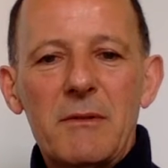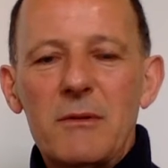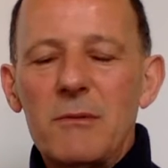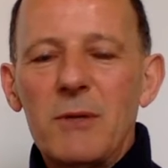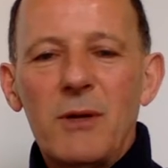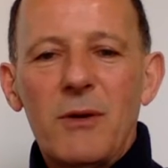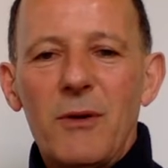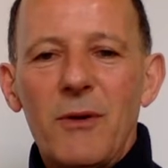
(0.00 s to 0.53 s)

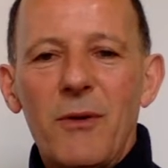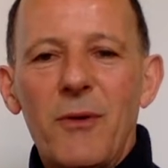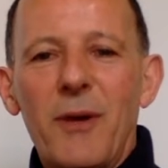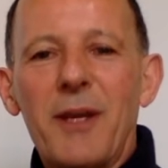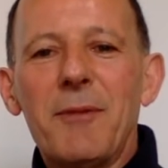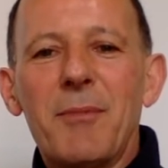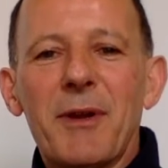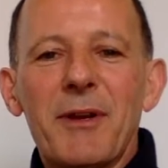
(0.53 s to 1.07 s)
We all know,
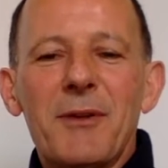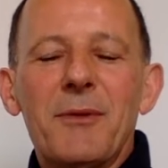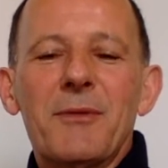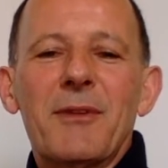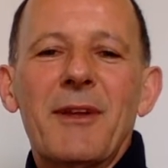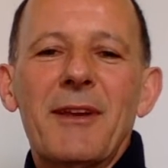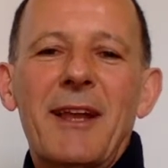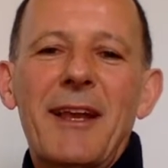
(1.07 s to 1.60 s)
anybody who's
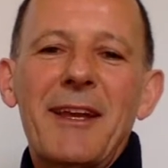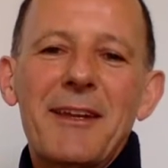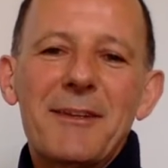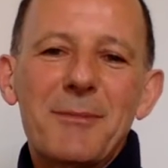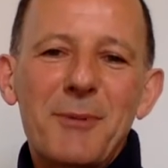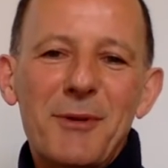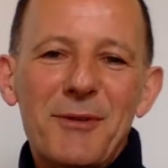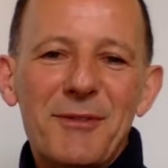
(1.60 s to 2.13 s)
had any
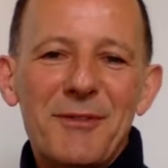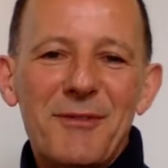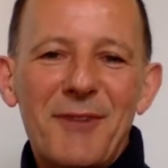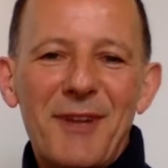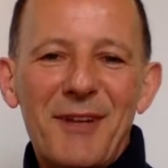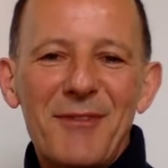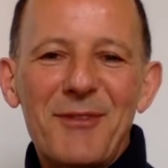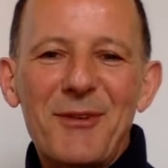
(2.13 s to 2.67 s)
experience of
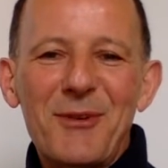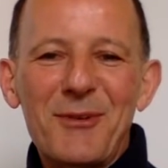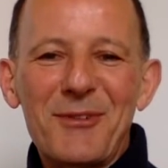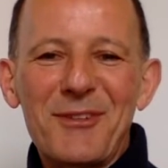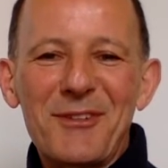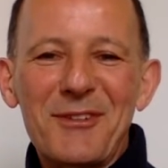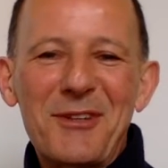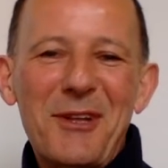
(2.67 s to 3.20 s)
life knows
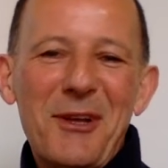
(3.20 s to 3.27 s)
that